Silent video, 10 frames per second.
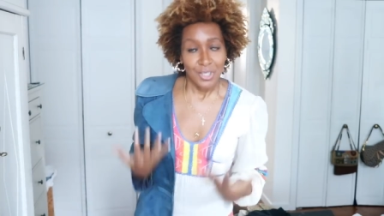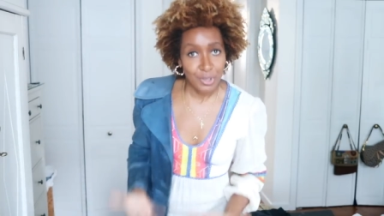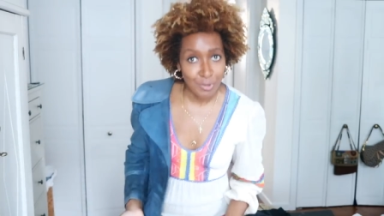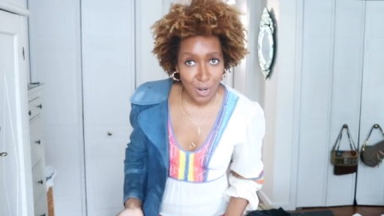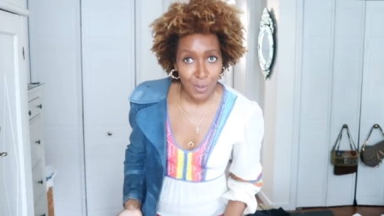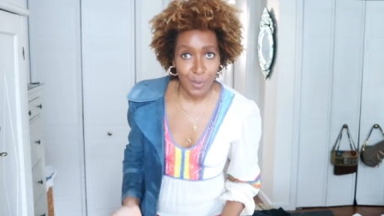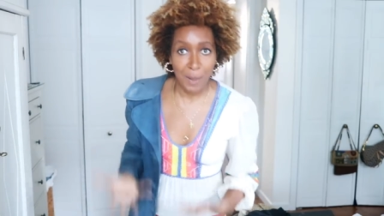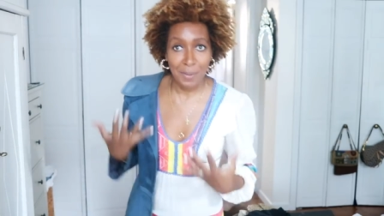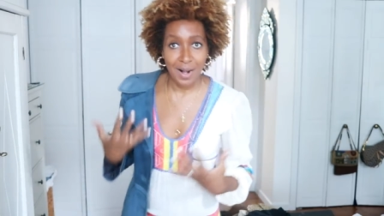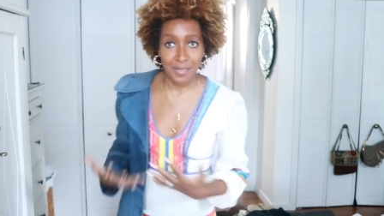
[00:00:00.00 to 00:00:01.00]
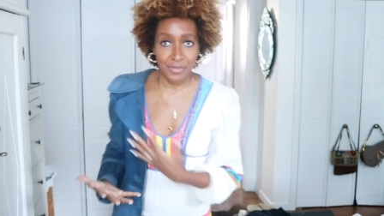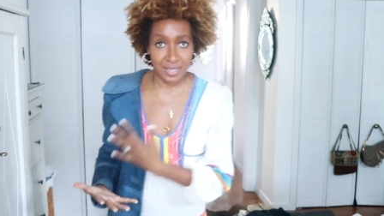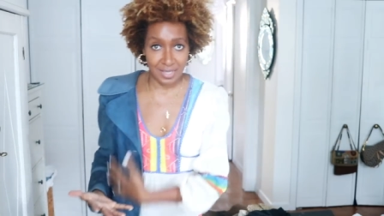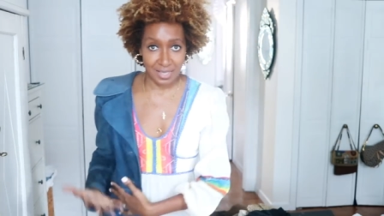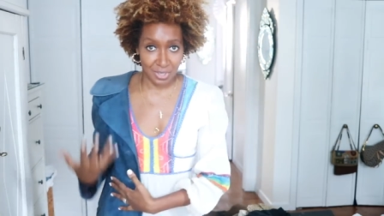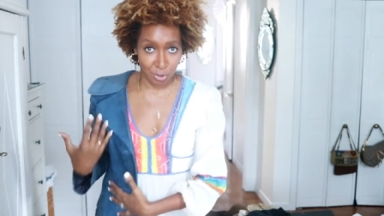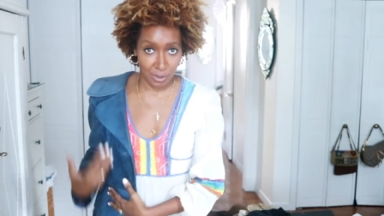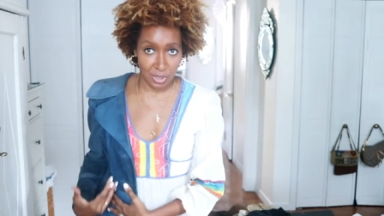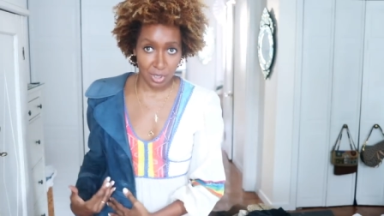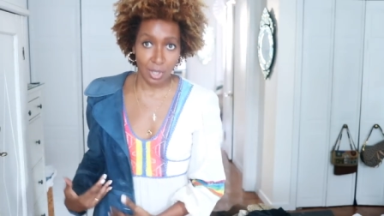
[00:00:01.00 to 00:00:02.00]
You know about this
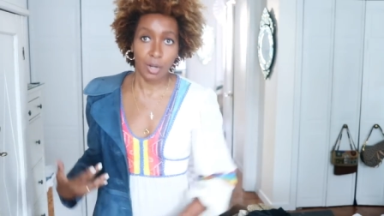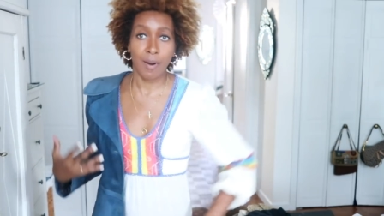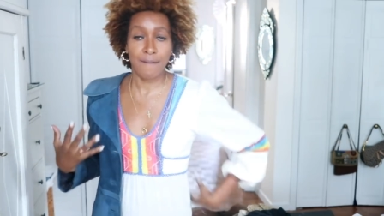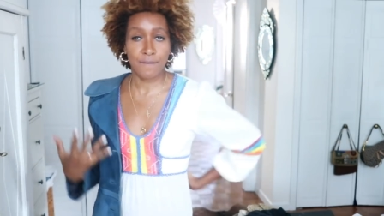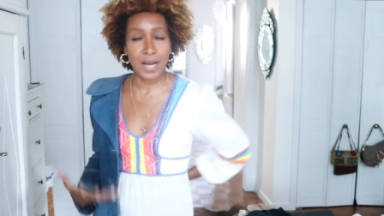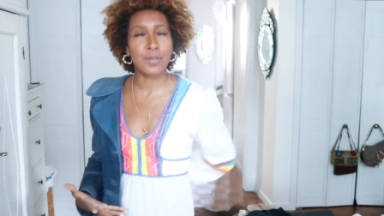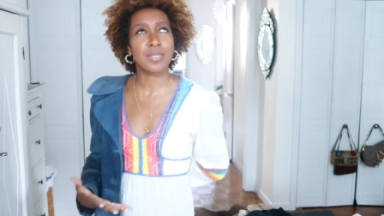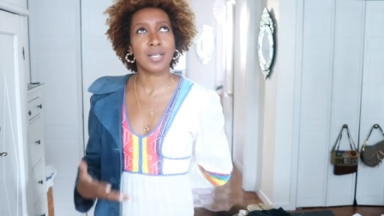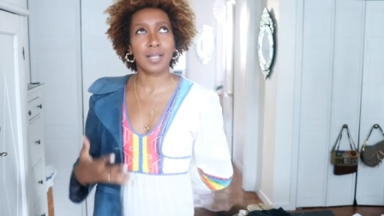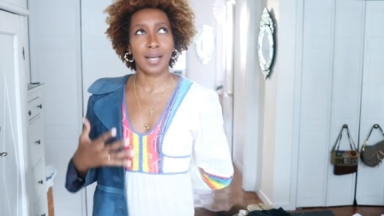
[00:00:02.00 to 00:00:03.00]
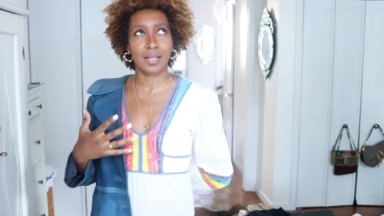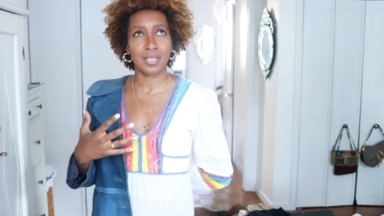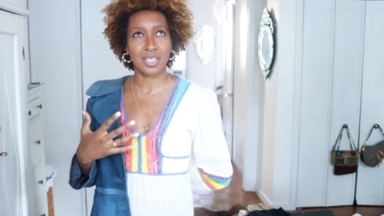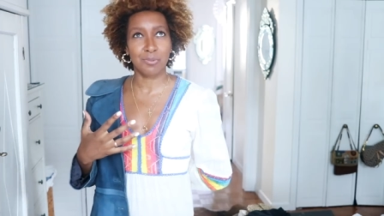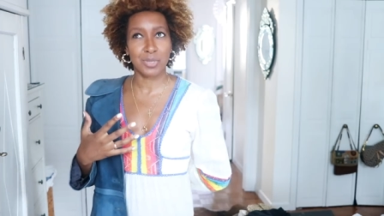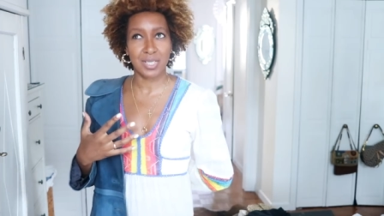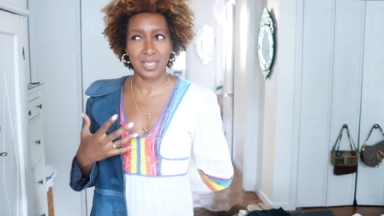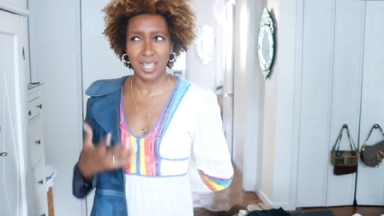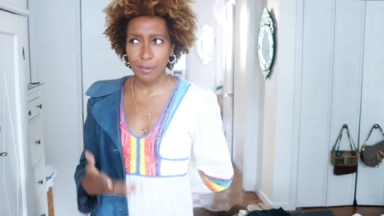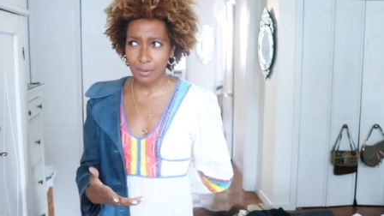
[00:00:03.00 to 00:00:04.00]
trench coat. I found it like, was it
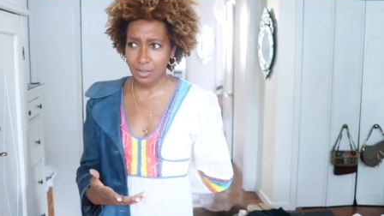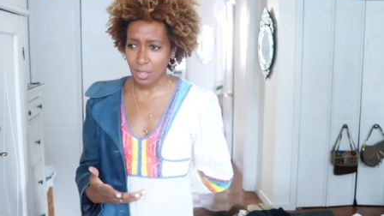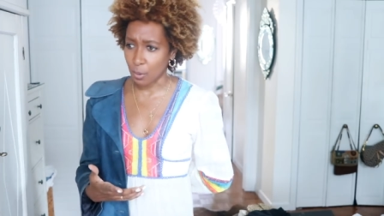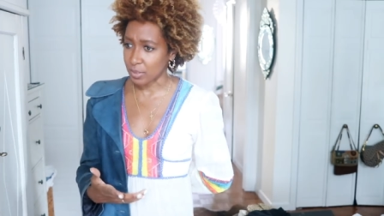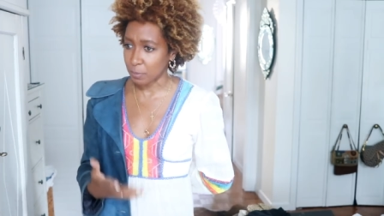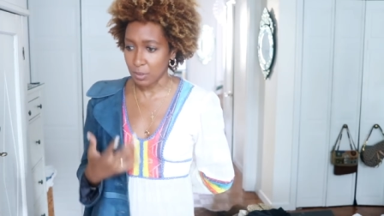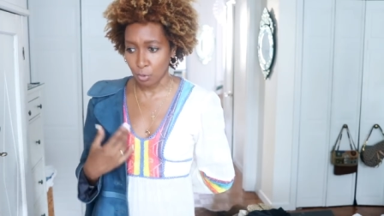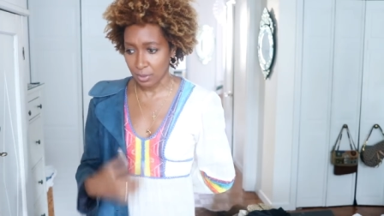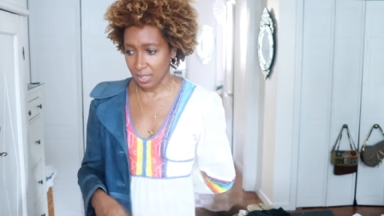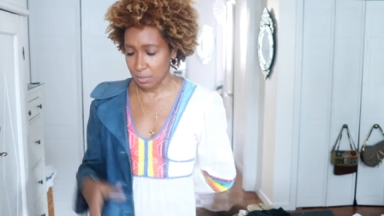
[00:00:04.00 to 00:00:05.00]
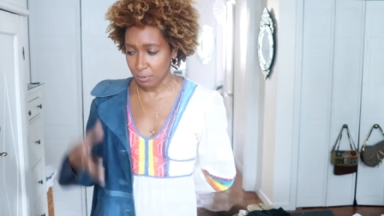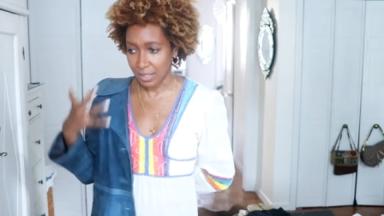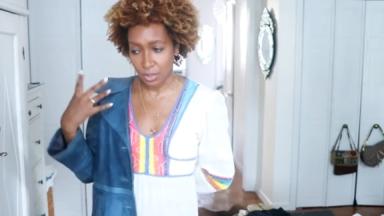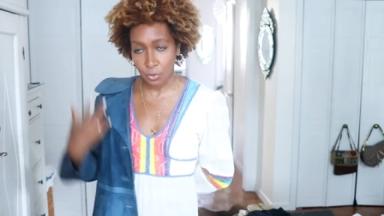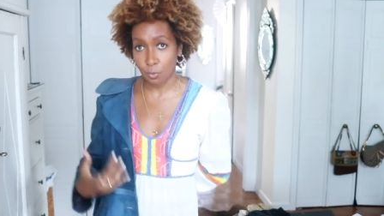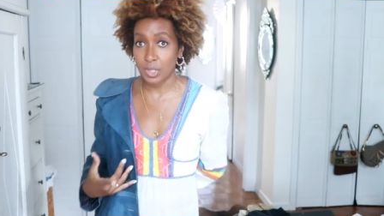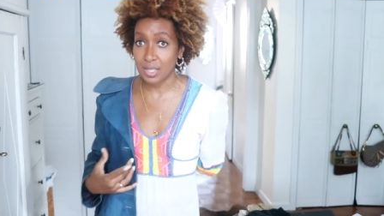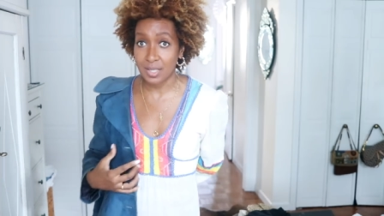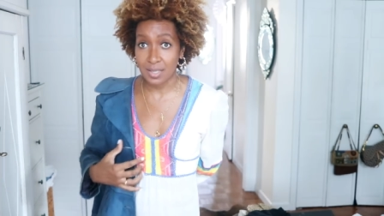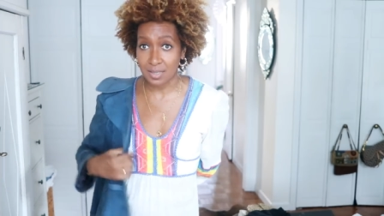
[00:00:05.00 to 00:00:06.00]
a year ago? No, it's been more than that. It's been like 3
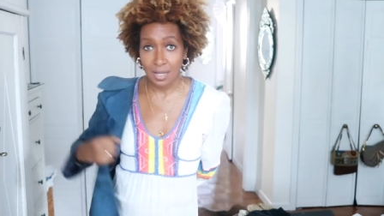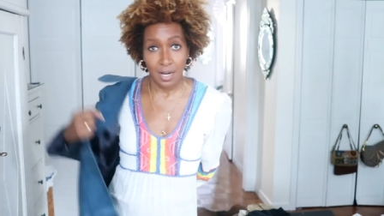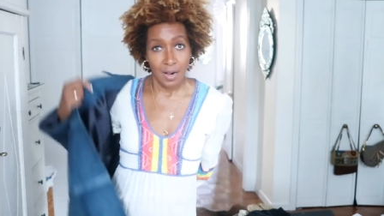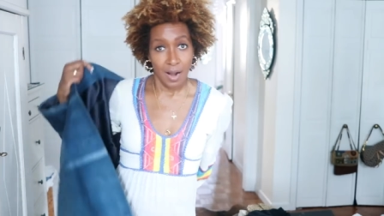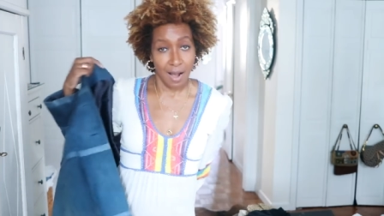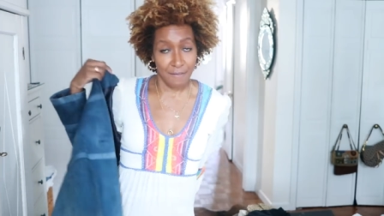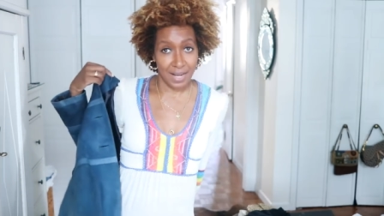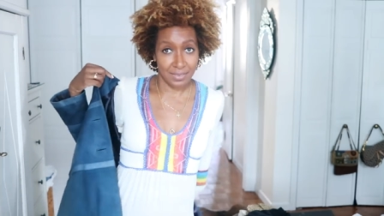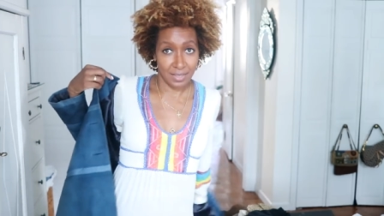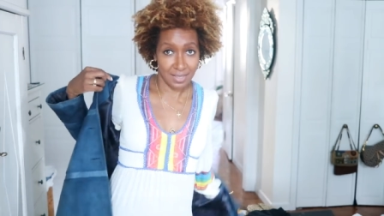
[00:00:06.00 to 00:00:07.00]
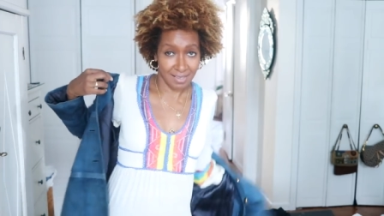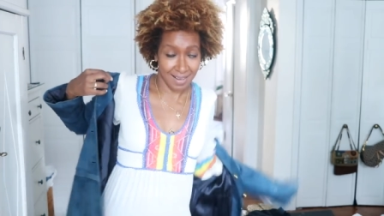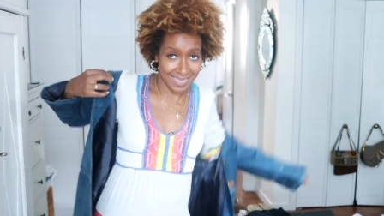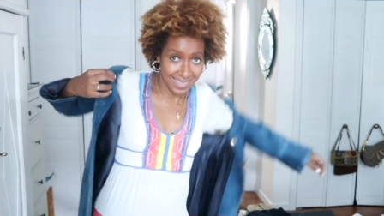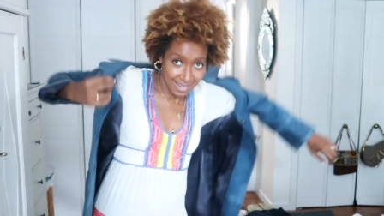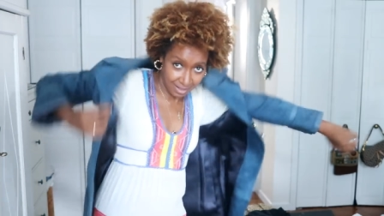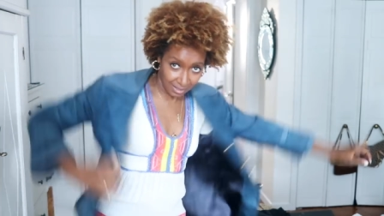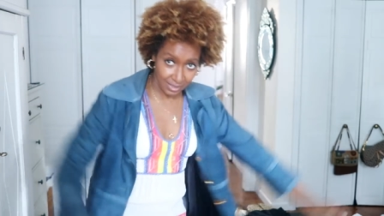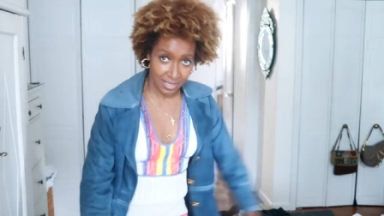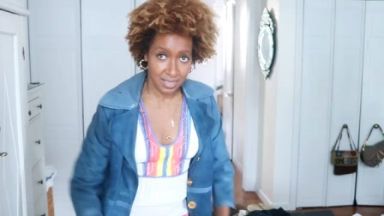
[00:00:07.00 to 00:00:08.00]
years I've had this, I think,
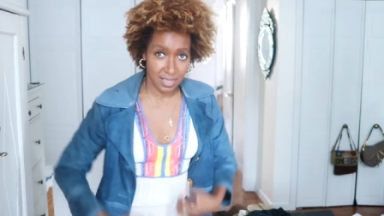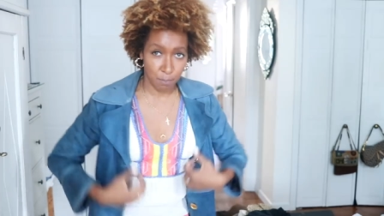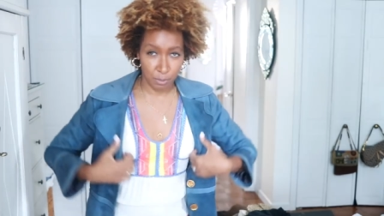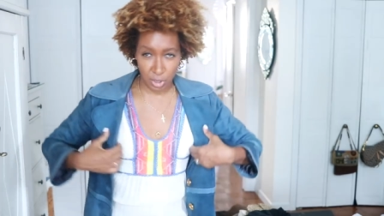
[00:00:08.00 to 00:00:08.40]
and it's this